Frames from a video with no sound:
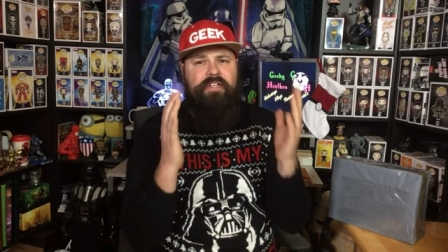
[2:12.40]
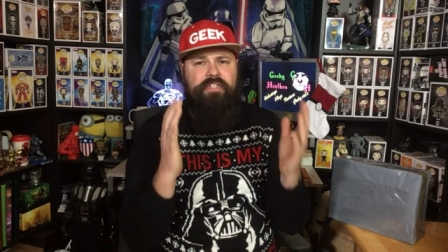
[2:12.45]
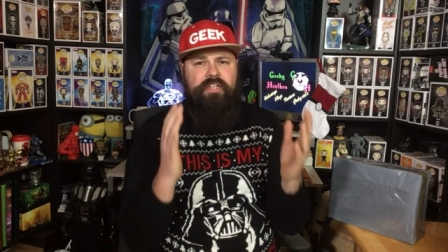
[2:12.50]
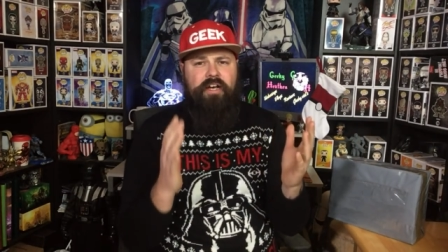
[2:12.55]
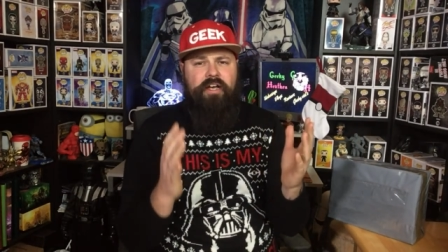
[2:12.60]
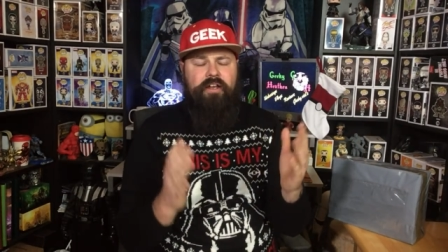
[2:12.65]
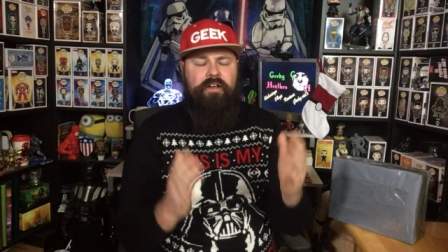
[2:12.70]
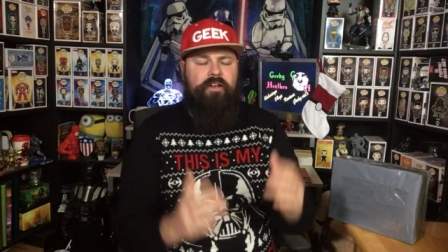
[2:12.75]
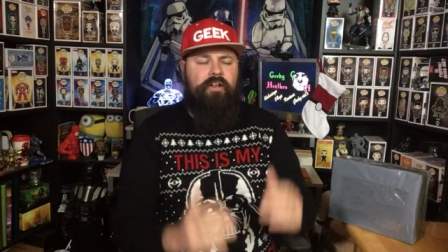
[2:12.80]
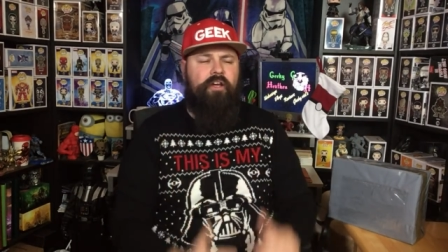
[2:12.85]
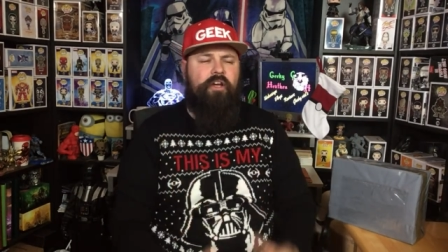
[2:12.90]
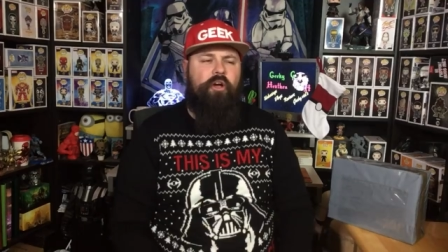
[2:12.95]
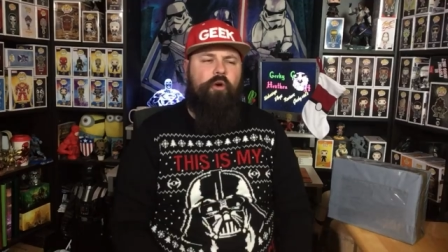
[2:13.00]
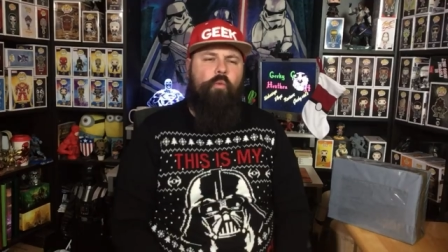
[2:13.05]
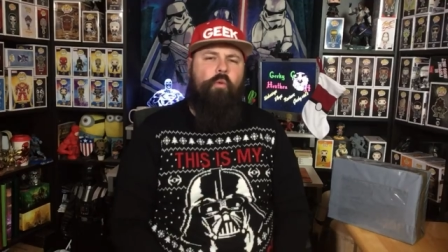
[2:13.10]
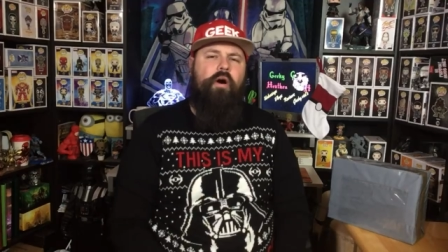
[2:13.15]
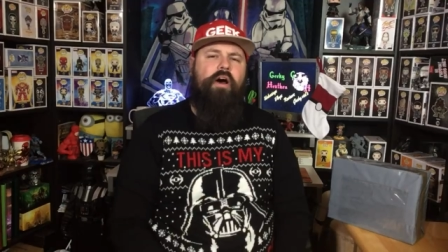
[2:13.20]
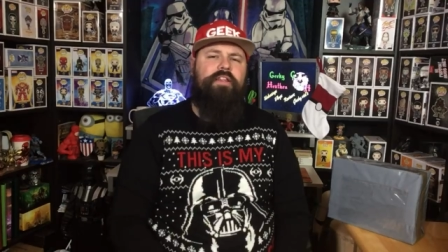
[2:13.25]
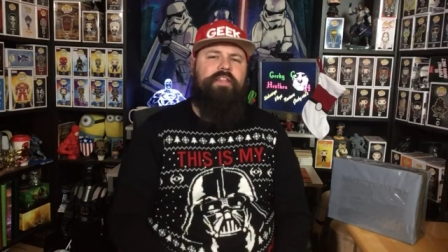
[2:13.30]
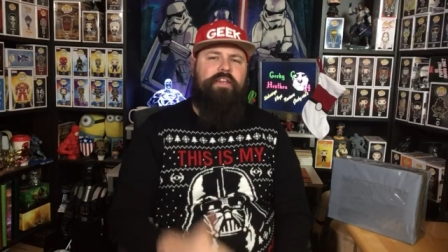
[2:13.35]
done?
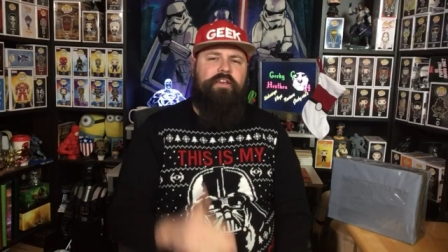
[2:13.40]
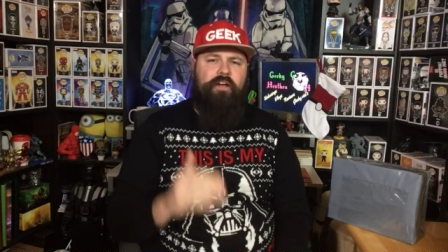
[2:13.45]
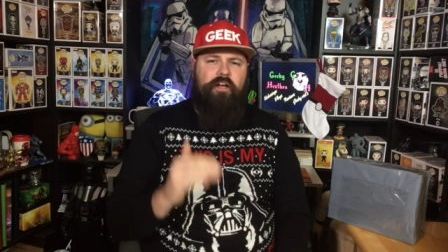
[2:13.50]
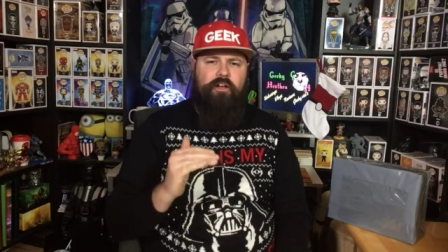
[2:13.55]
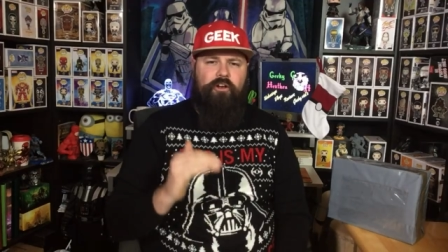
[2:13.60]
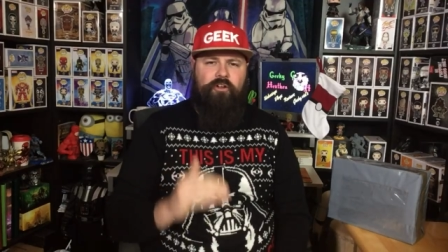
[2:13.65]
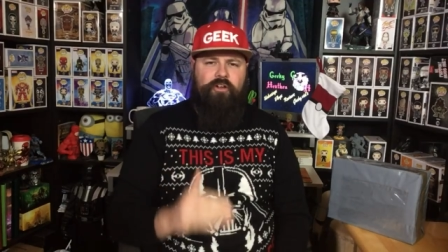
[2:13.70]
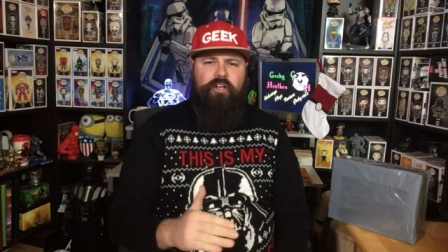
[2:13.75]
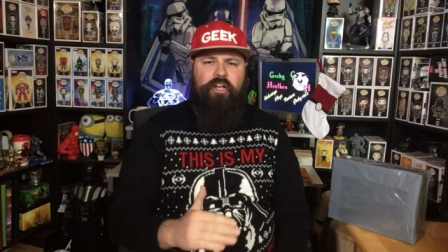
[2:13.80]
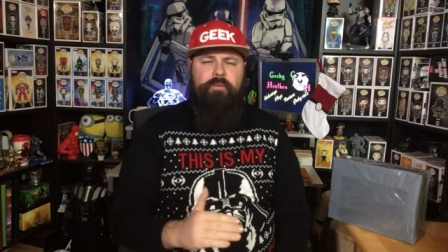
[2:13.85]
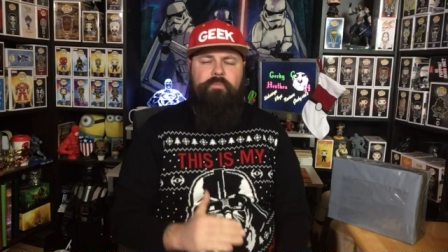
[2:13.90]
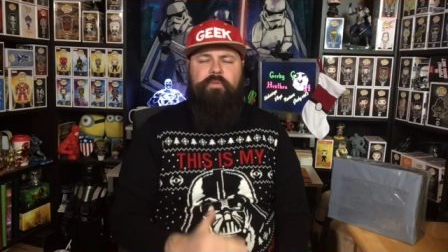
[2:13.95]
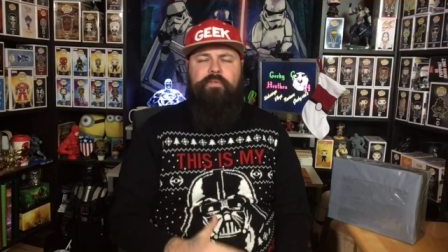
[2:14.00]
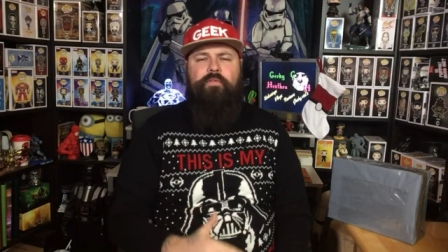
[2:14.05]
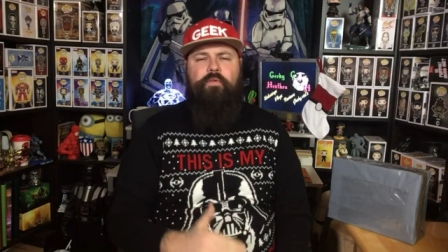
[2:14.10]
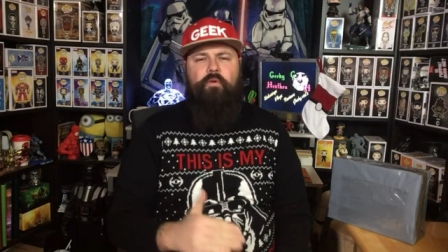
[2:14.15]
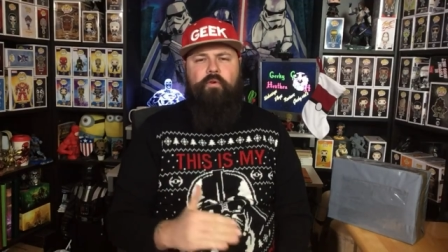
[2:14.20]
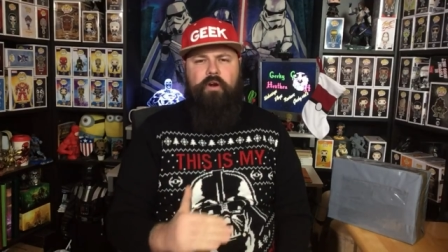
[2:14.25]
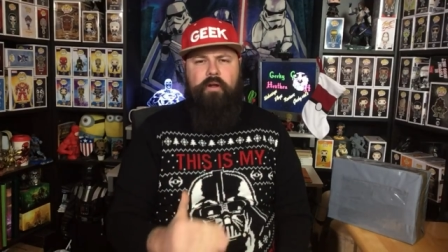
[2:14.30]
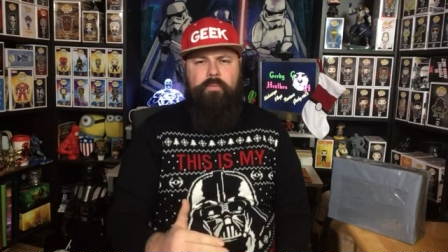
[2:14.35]
Why didn't I look it up
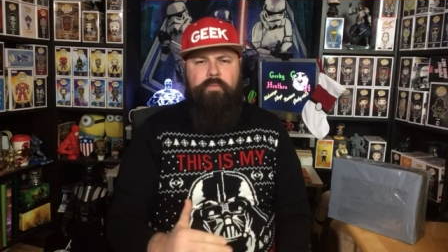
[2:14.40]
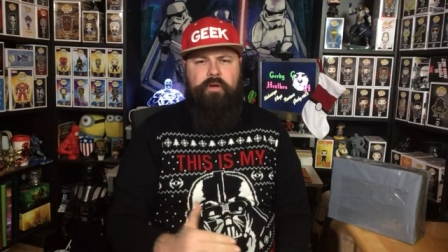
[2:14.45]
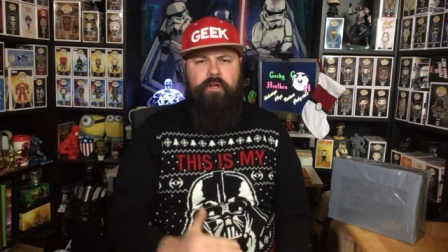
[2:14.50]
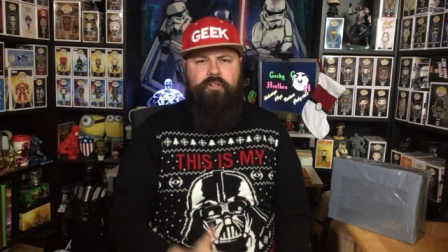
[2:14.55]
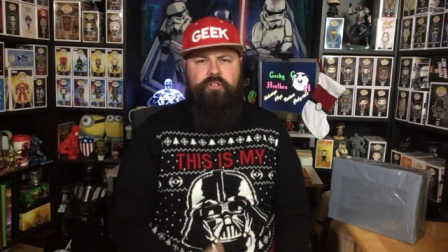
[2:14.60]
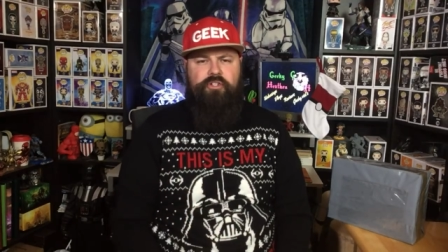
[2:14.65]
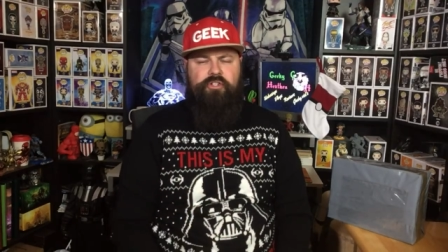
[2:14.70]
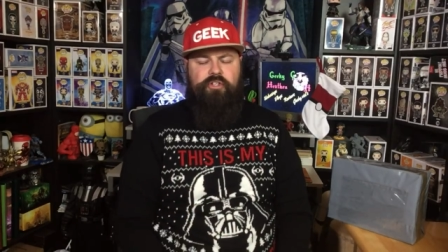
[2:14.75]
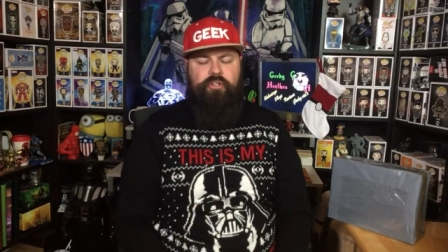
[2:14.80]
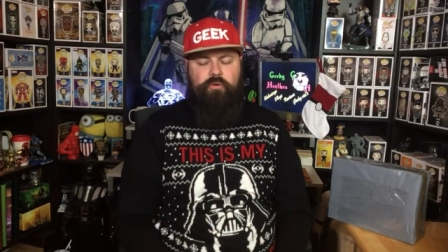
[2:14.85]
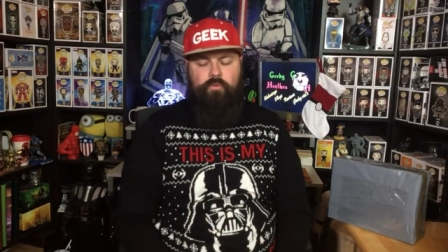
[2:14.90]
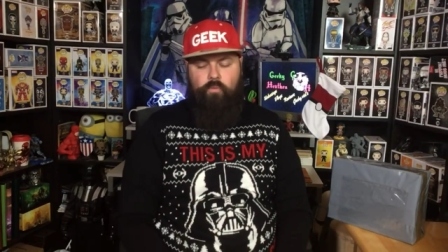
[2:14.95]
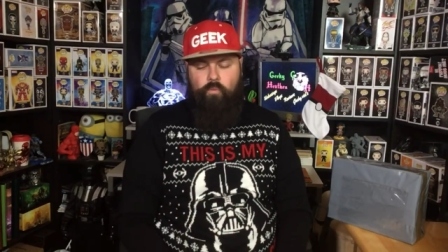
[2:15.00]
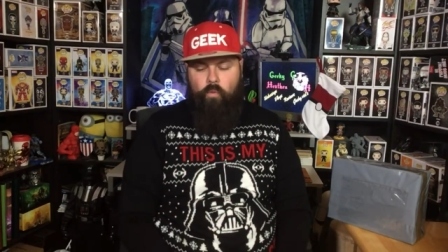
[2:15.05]
before I purchased it?